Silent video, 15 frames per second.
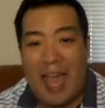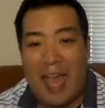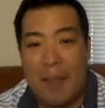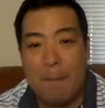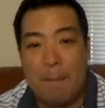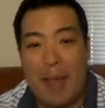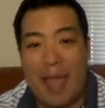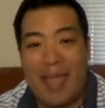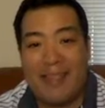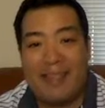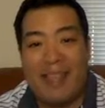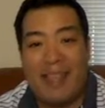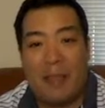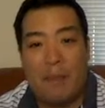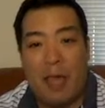I might
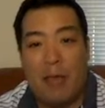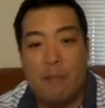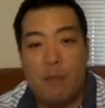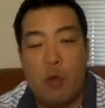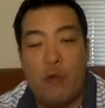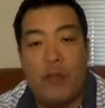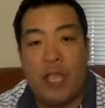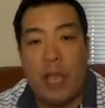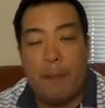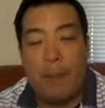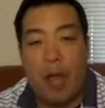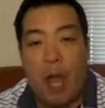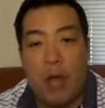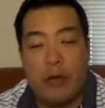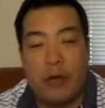think about moving
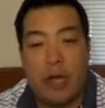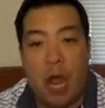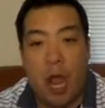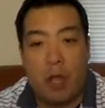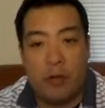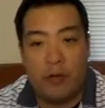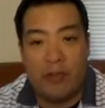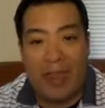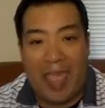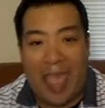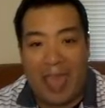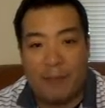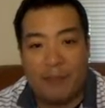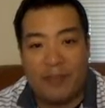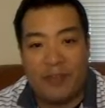up $100 to
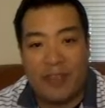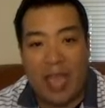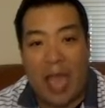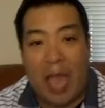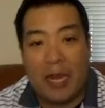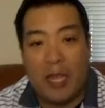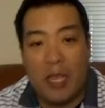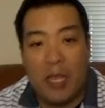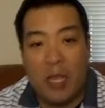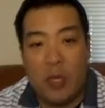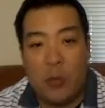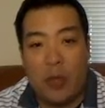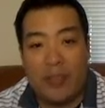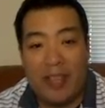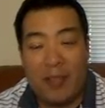Adam Scott,
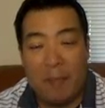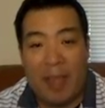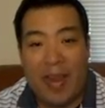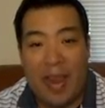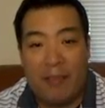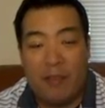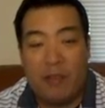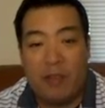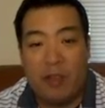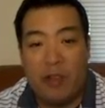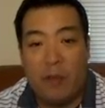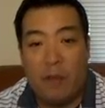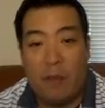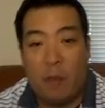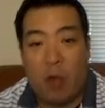who I think might have just a
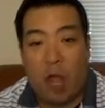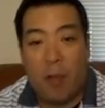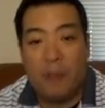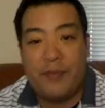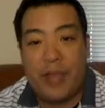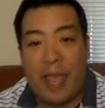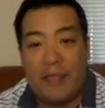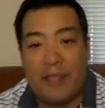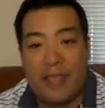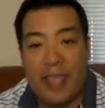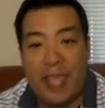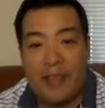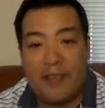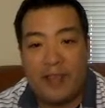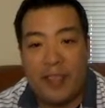little bit more upside than
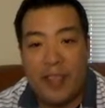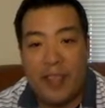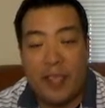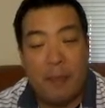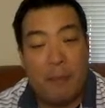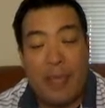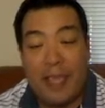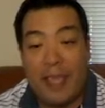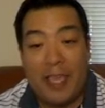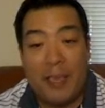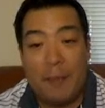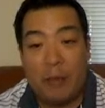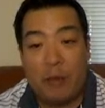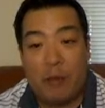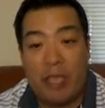Casey,
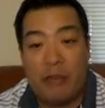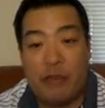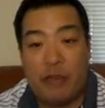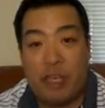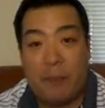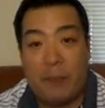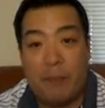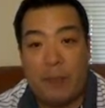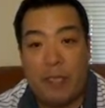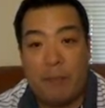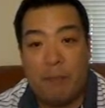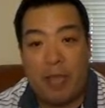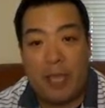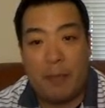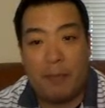making him a great
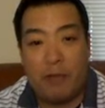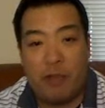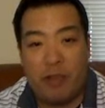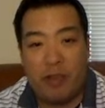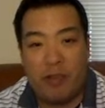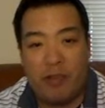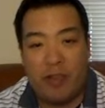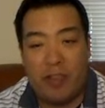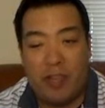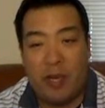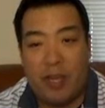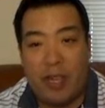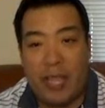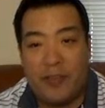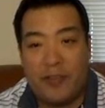GPP play, but just a
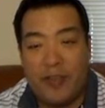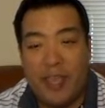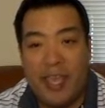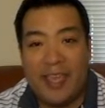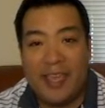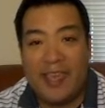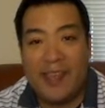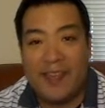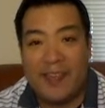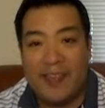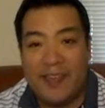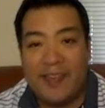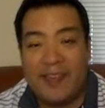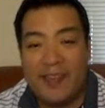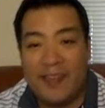little less
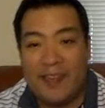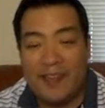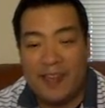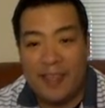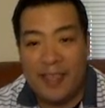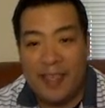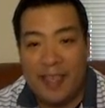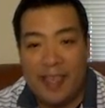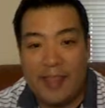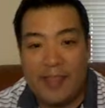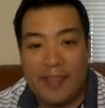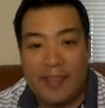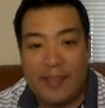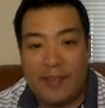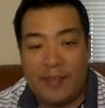consistency
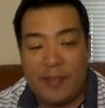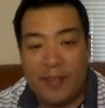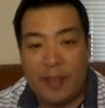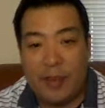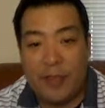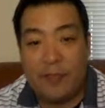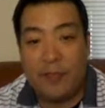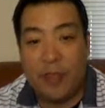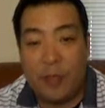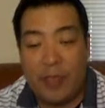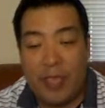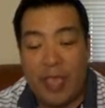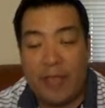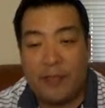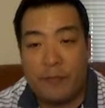this year, even though
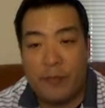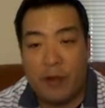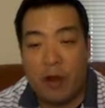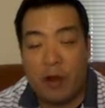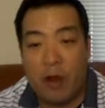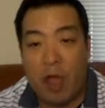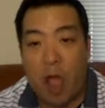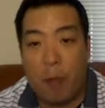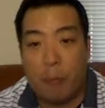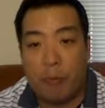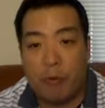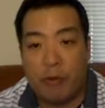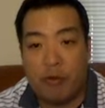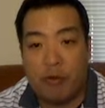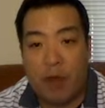he has been on an
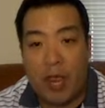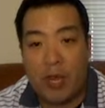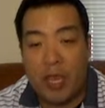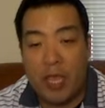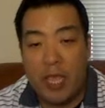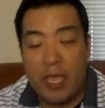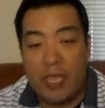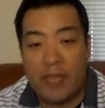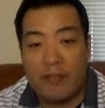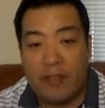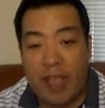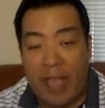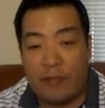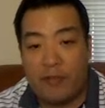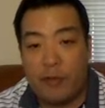upward trend his
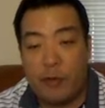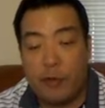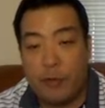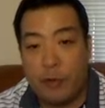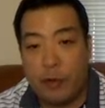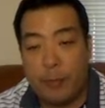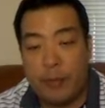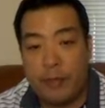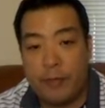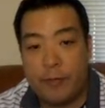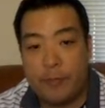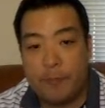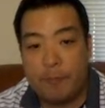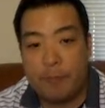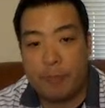last two
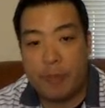tournaments.